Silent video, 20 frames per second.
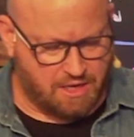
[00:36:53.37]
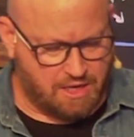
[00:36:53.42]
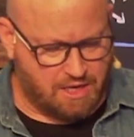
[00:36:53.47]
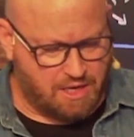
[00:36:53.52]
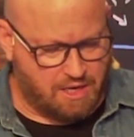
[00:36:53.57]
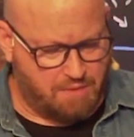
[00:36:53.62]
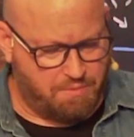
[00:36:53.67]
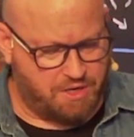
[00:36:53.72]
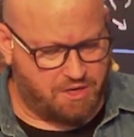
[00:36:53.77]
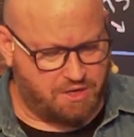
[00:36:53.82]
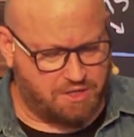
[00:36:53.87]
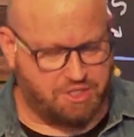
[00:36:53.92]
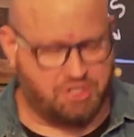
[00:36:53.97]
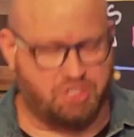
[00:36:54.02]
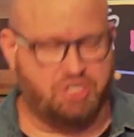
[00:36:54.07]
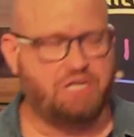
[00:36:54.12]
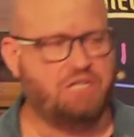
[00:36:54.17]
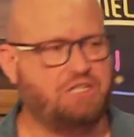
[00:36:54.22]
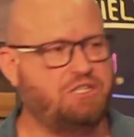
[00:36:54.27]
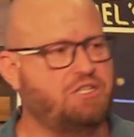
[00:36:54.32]
because
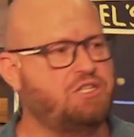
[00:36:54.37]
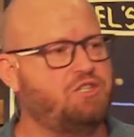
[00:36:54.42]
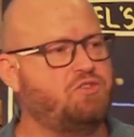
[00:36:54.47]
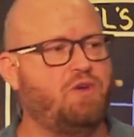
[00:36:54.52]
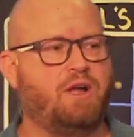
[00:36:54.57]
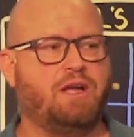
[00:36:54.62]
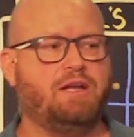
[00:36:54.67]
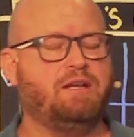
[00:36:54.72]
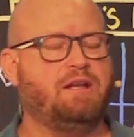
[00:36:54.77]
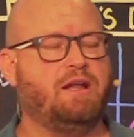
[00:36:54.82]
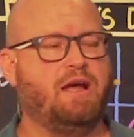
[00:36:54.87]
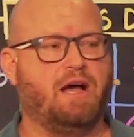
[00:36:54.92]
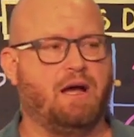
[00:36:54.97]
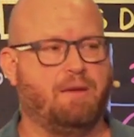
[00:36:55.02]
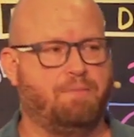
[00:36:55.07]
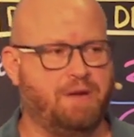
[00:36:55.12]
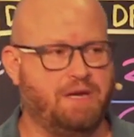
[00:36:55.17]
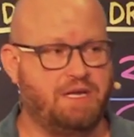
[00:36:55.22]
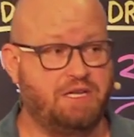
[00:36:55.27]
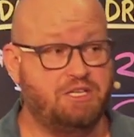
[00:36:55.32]
Jesus straightened up
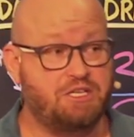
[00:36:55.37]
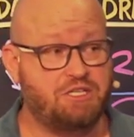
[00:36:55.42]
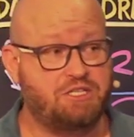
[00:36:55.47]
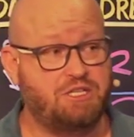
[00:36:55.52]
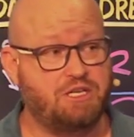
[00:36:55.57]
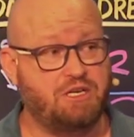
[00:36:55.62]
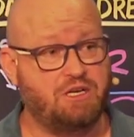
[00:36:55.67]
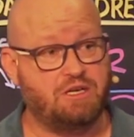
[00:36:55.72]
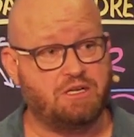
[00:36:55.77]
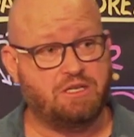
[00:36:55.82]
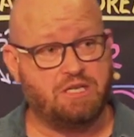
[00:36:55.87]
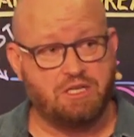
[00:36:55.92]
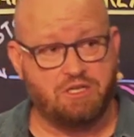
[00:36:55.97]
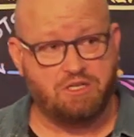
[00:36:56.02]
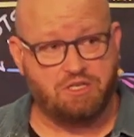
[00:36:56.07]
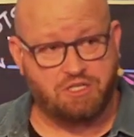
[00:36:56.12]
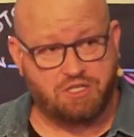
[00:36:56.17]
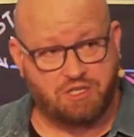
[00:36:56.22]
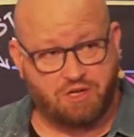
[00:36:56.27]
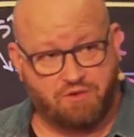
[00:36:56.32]
and he just didn't
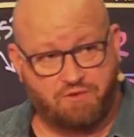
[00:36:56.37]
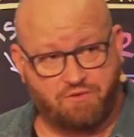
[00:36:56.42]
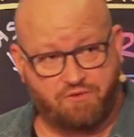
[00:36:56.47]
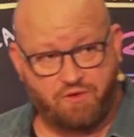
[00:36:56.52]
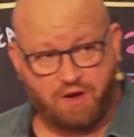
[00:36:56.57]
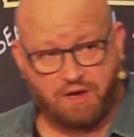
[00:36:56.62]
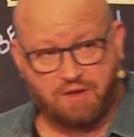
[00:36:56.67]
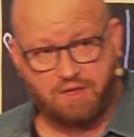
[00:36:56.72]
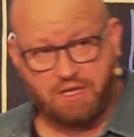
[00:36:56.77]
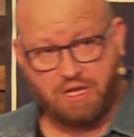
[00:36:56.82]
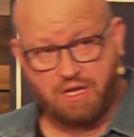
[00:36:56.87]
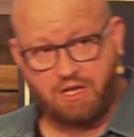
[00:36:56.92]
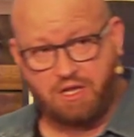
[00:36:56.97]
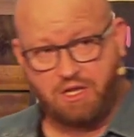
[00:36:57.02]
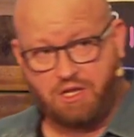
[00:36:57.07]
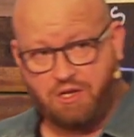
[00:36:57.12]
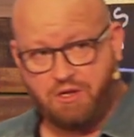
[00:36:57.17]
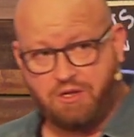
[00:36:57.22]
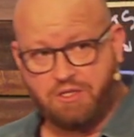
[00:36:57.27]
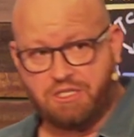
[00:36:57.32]
just confront the
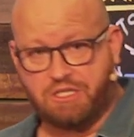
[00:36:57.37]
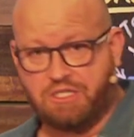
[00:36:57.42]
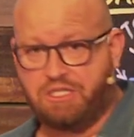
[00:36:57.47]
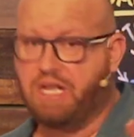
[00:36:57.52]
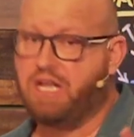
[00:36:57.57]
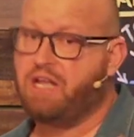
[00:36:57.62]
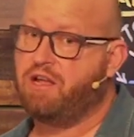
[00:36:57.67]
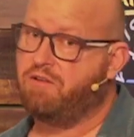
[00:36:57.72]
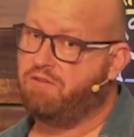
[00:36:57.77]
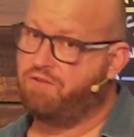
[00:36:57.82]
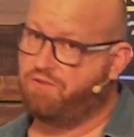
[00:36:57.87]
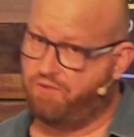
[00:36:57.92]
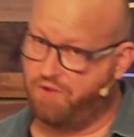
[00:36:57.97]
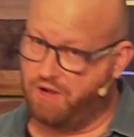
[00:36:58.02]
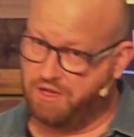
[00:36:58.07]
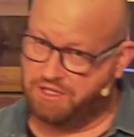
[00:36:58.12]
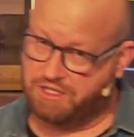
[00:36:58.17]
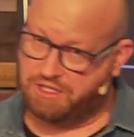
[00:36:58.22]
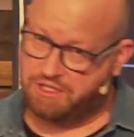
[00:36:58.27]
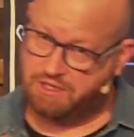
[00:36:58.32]
accusers, he
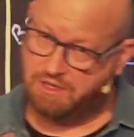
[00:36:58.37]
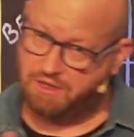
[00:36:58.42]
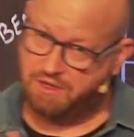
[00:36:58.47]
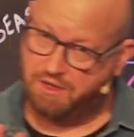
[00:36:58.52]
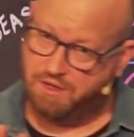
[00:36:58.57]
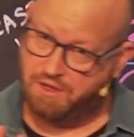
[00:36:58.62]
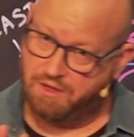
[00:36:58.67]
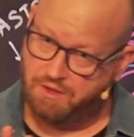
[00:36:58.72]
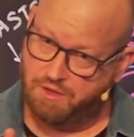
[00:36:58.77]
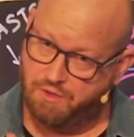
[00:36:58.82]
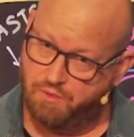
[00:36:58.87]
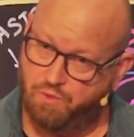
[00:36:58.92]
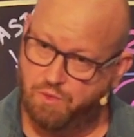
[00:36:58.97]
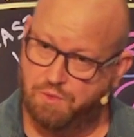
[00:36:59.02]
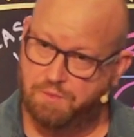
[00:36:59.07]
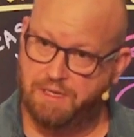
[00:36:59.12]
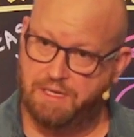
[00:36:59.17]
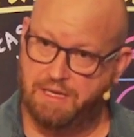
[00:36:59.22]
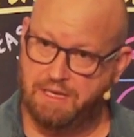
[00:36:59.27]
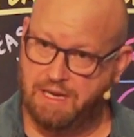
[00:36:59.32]
confronts the
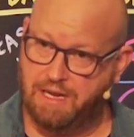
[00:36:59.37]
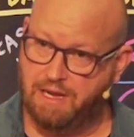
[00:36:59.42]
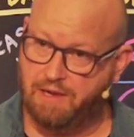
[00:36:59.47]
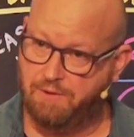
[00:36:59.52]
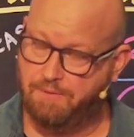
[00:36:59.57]
woman now.